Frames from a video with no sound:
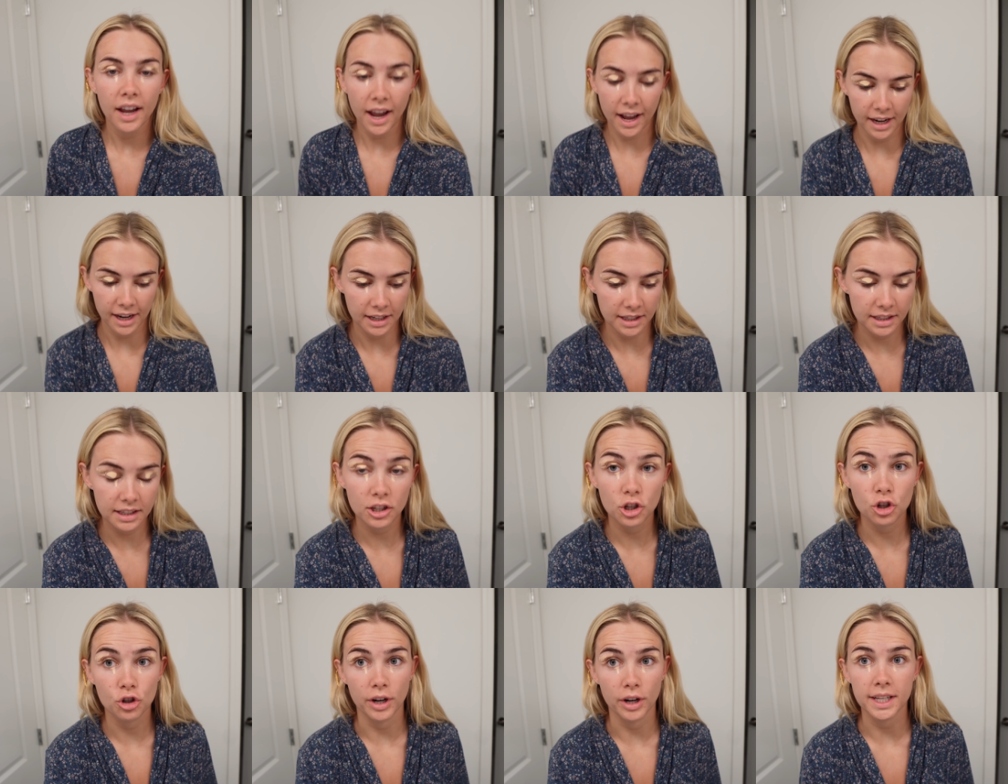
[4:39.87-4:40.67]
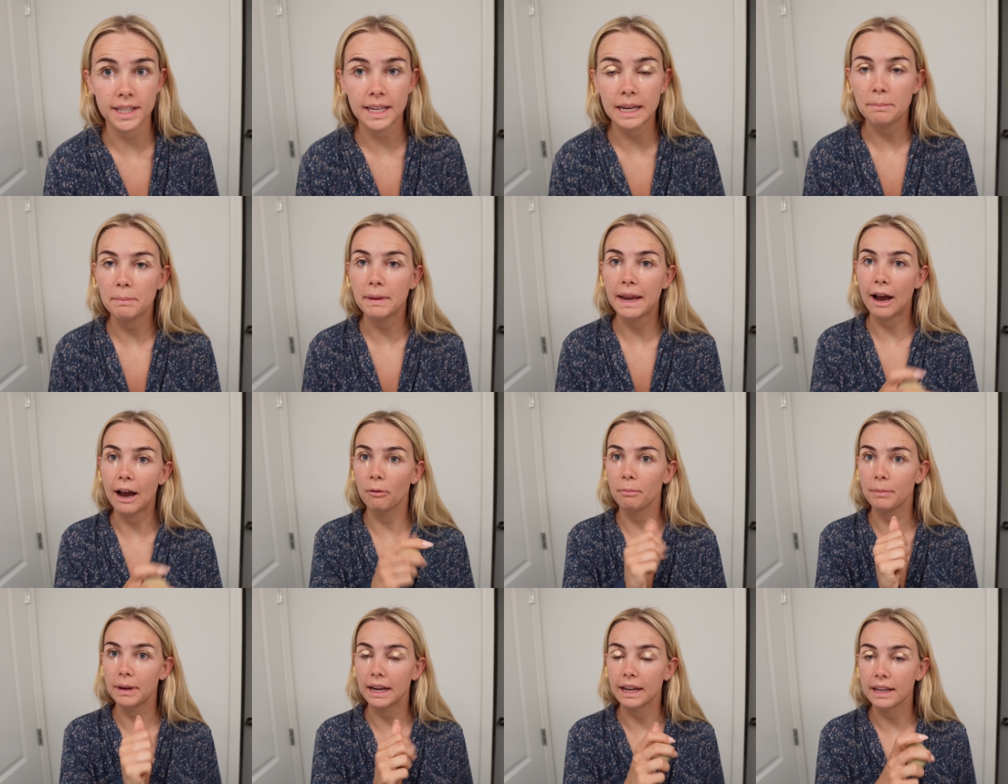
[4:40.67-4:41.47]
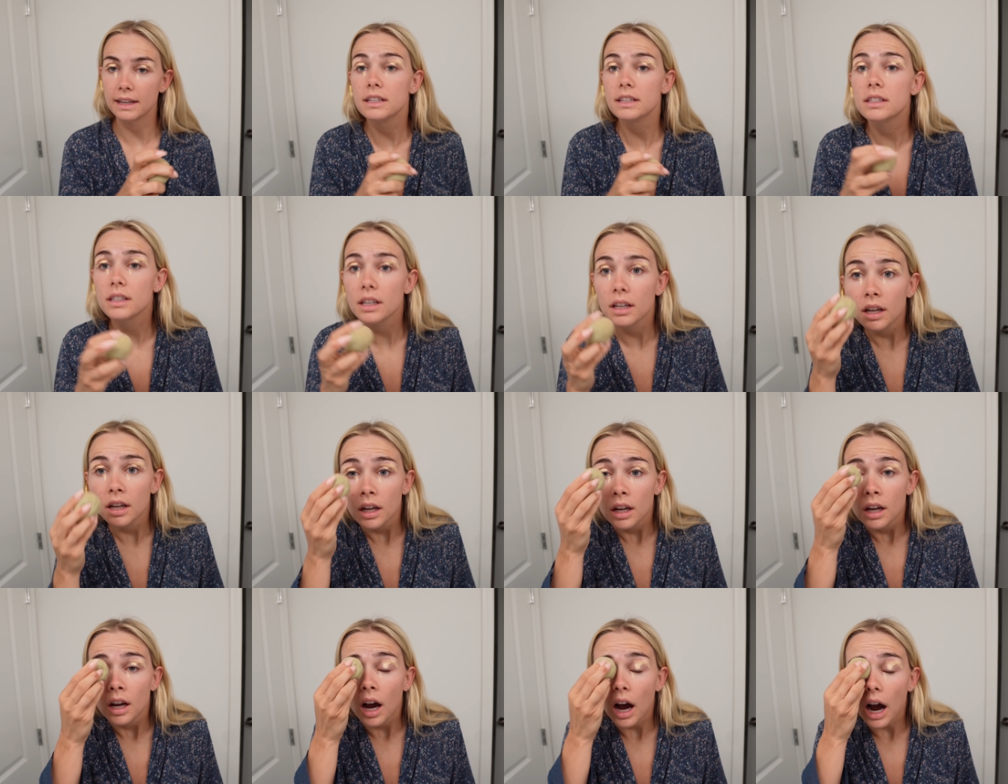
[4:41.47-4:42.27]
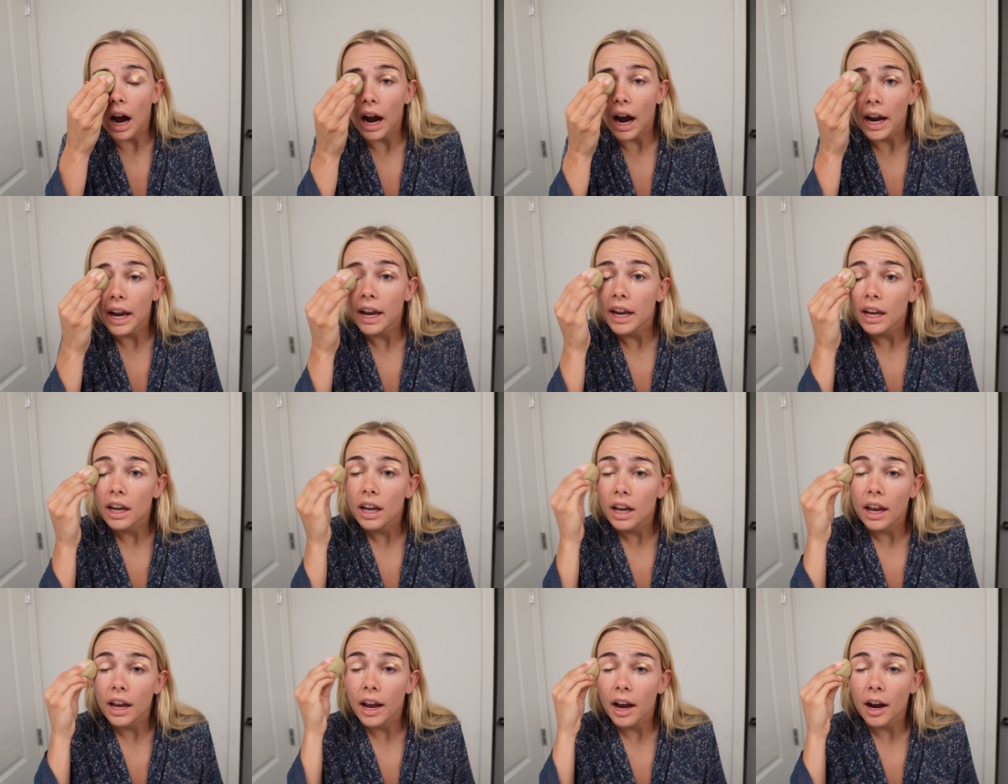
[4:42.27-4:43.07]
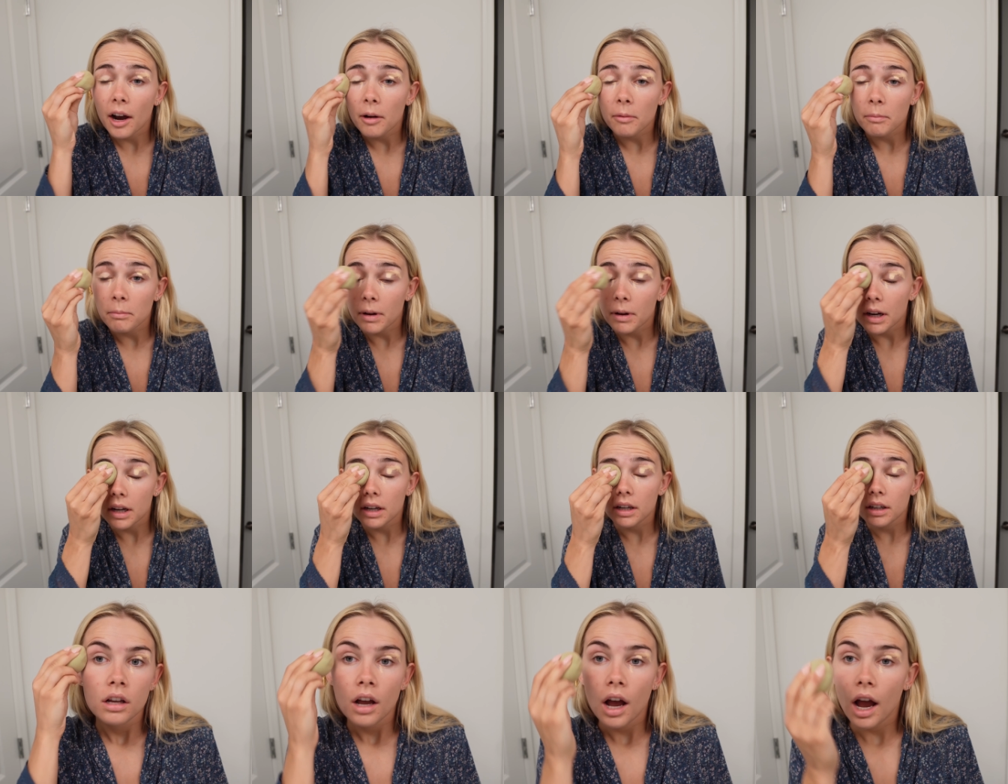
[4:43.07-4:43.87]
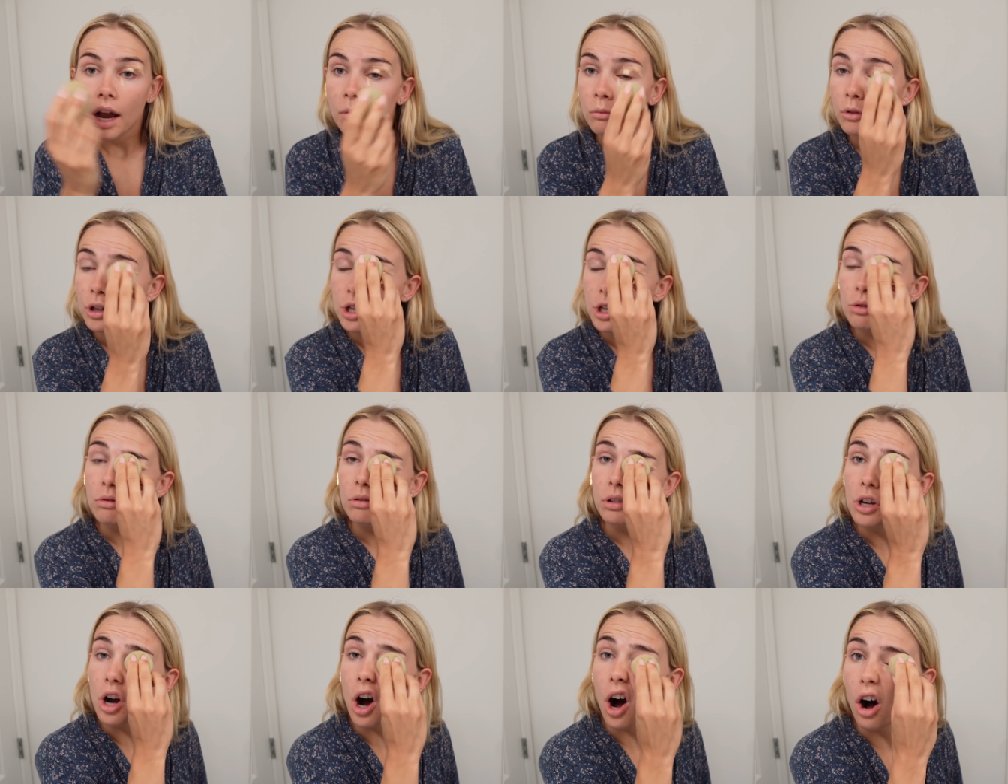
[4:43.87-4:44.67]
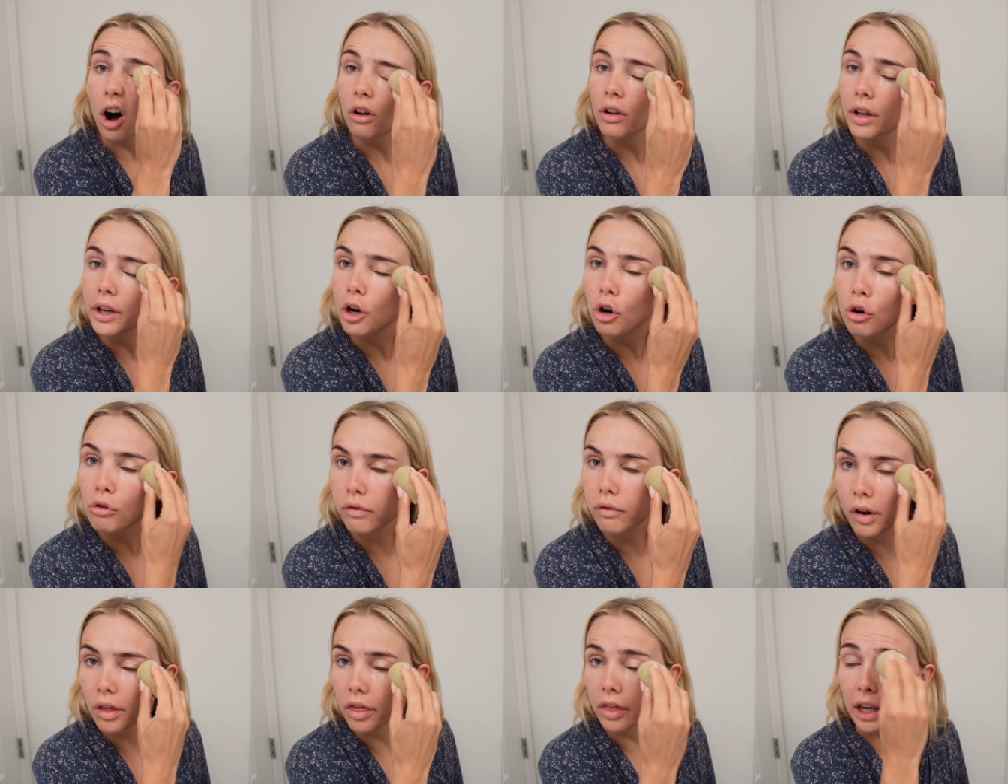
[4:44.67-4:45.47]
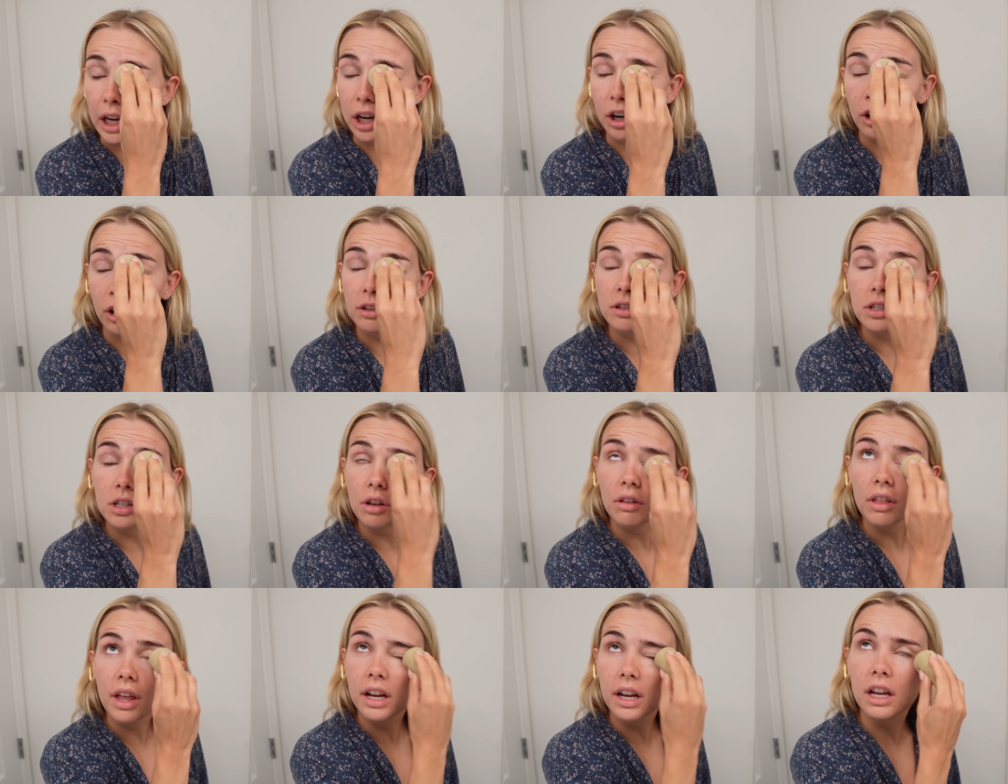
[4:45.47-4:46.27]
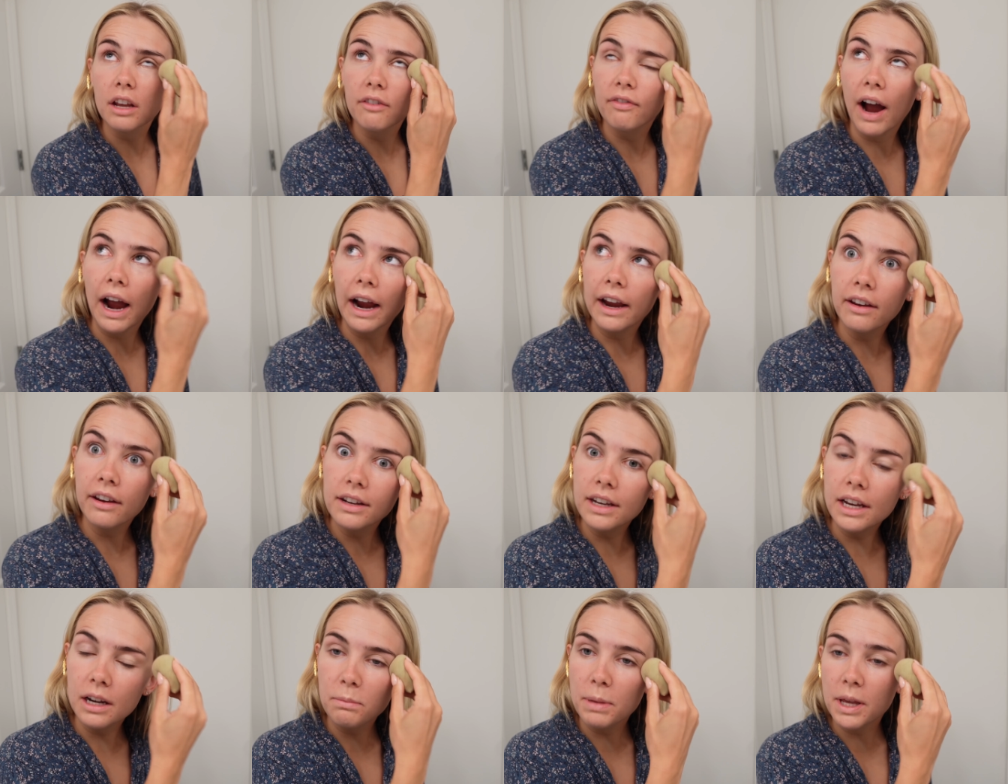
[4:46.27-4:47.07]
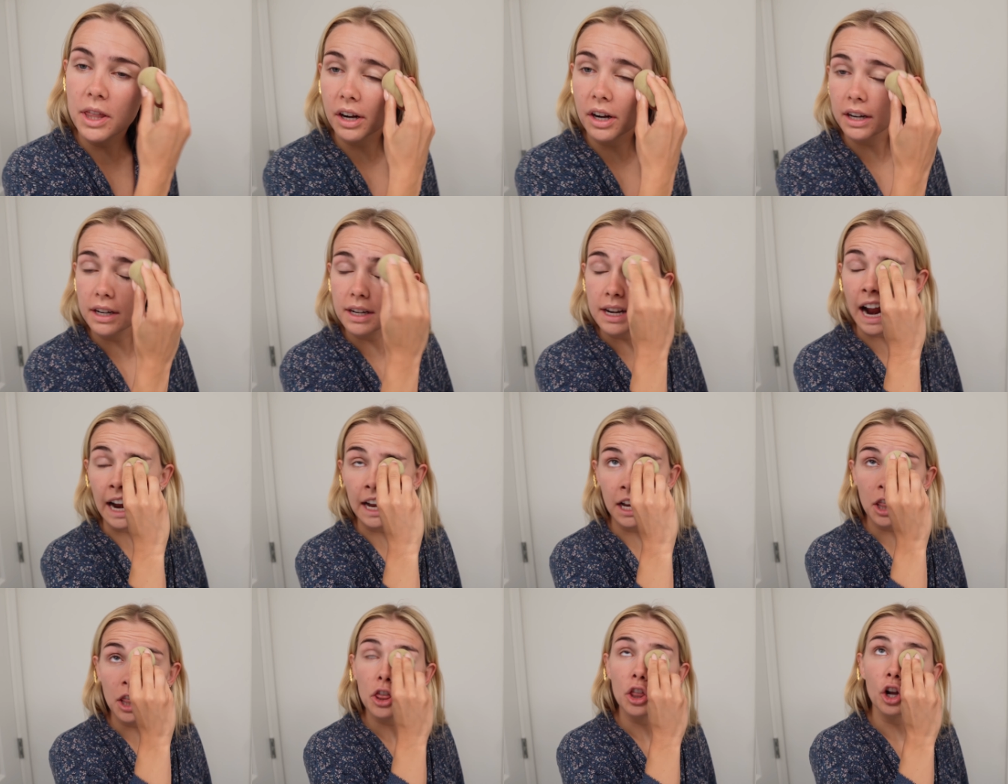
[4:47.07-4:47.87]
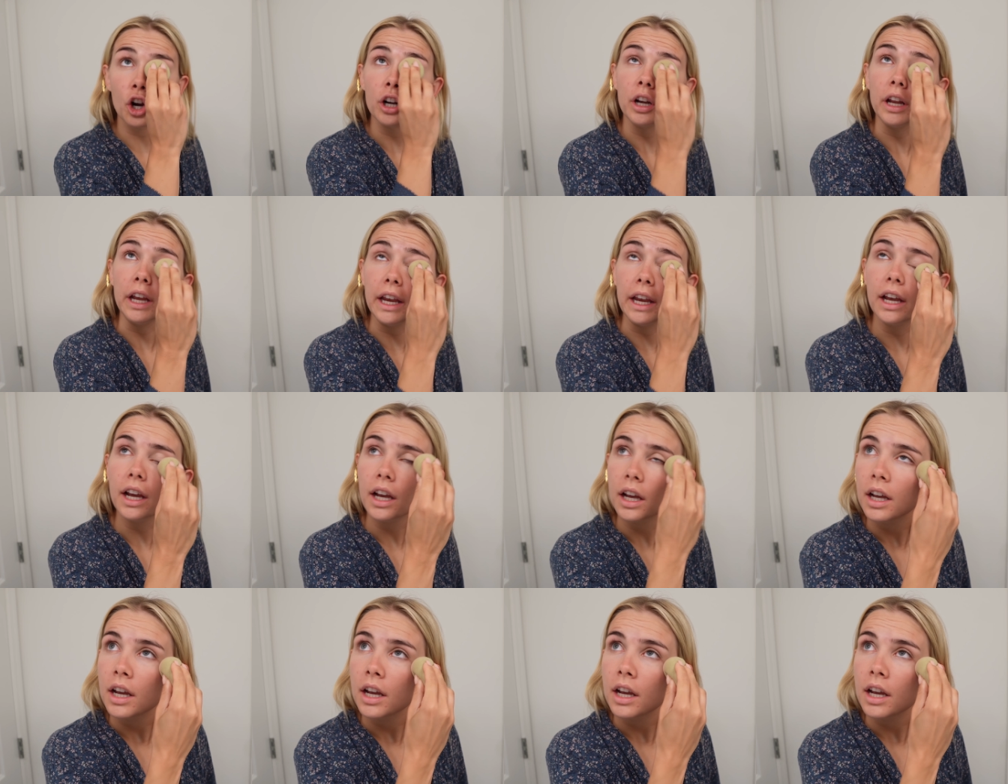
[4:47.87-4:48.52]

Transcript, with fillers: and it's stressing me out because I am I'm what you would call an overthinker. So then if I need to be there at 9.30,